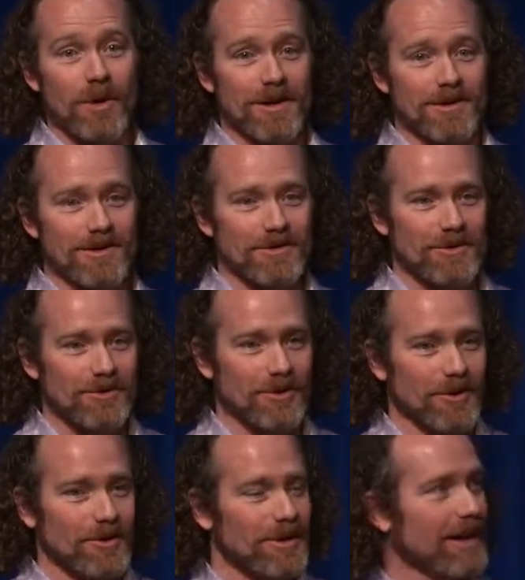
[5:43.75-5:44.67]
years of
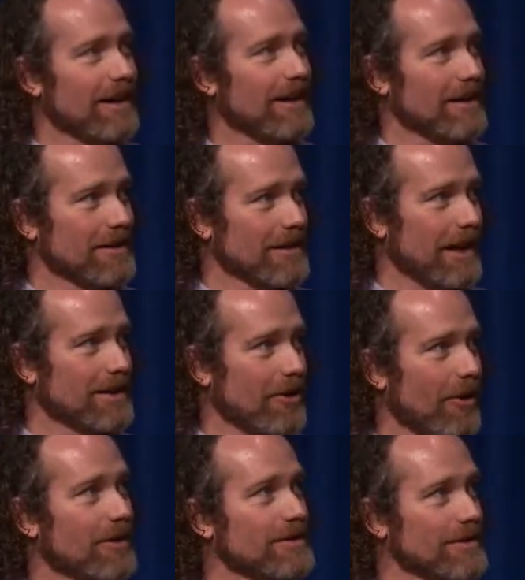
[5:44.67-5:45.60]
school at
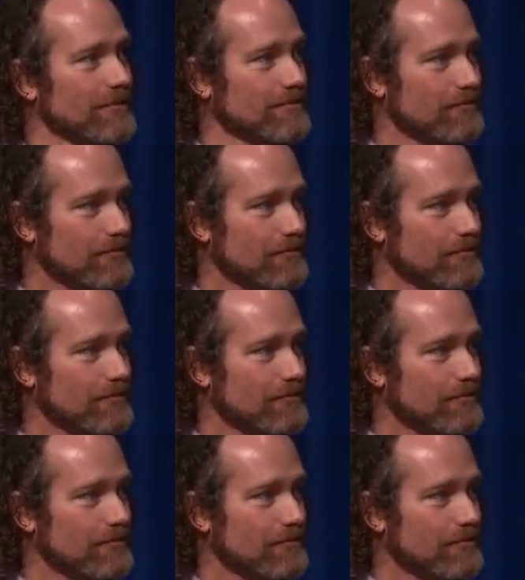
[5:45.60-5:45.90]
Carleton.